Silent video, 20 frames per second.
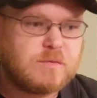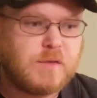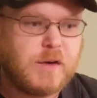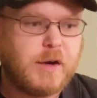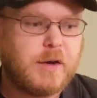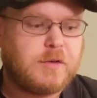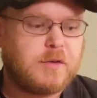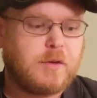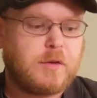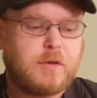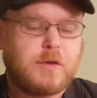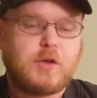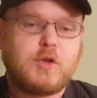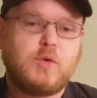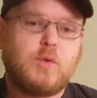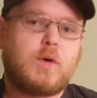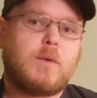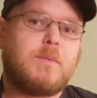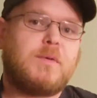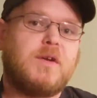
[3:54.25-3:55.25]
various other things
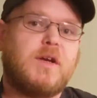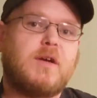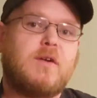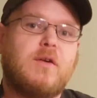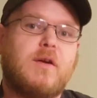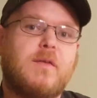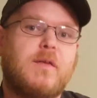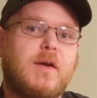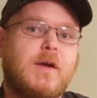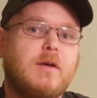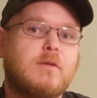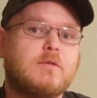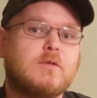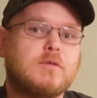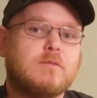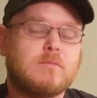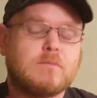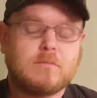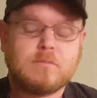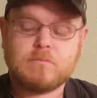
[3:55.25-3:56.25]
you want to protect around the
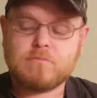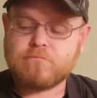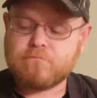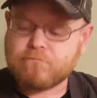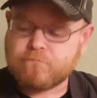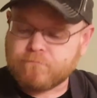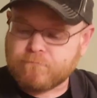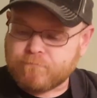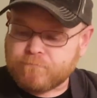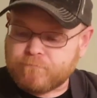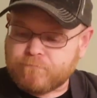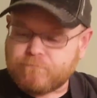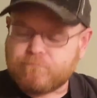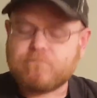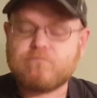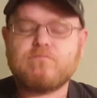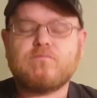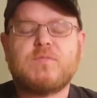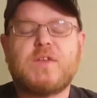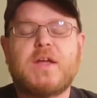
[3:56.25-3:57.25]
house.
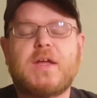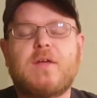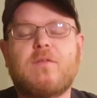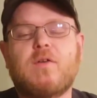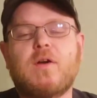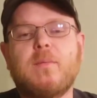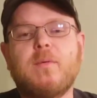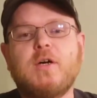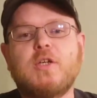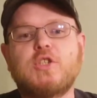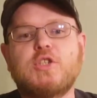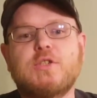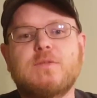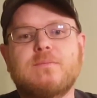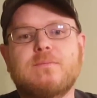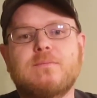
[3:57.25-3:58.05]
Thank you very much.